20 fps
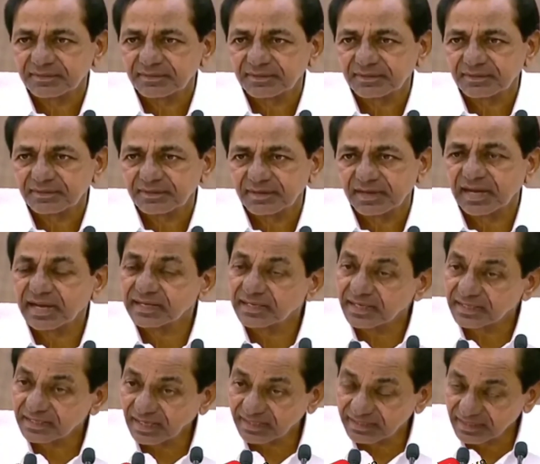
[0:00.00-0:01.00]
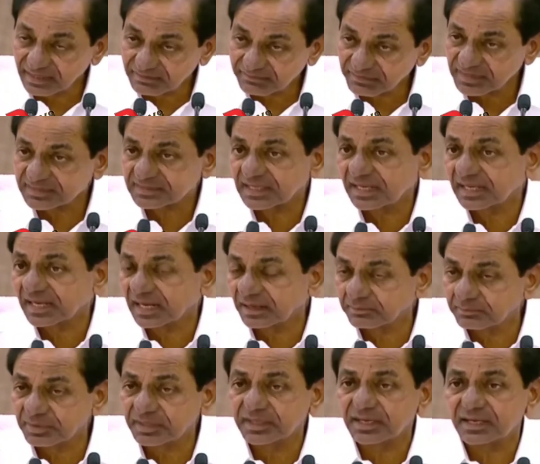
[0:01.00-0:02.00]
I
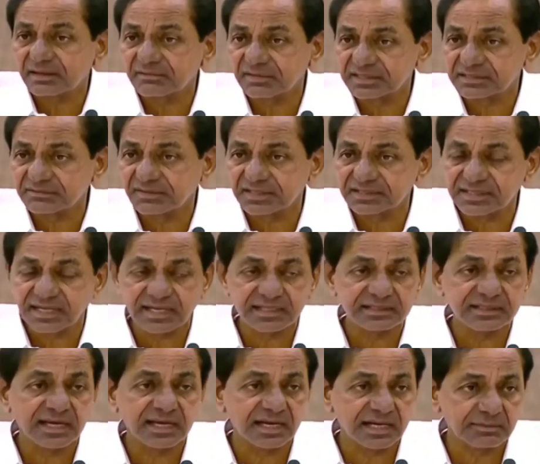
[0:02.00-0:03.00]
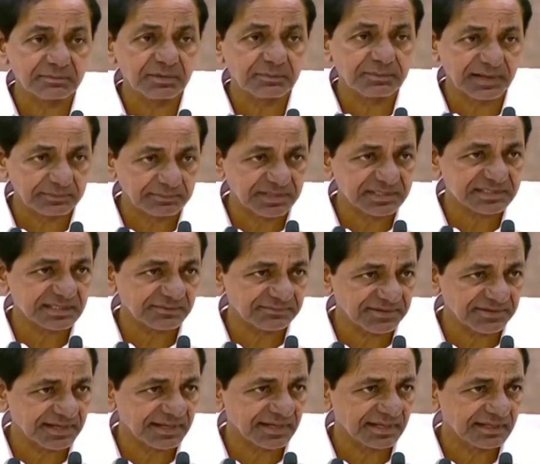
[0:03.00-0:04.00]
humbly request once again the Honorable Prime Minister of
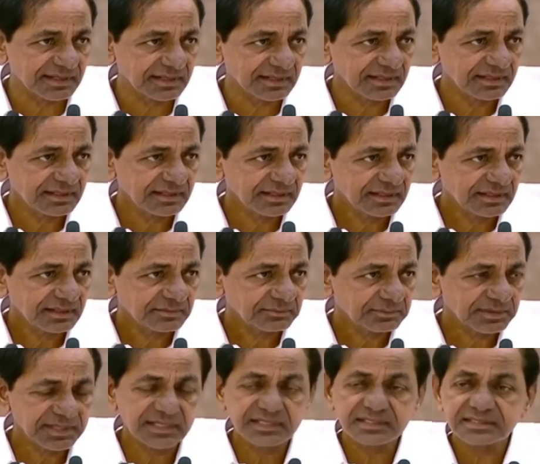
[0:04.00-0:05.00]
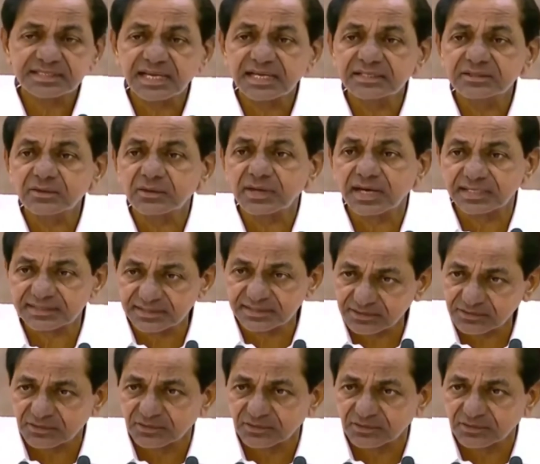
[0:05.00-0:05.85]
India, please change your attitude.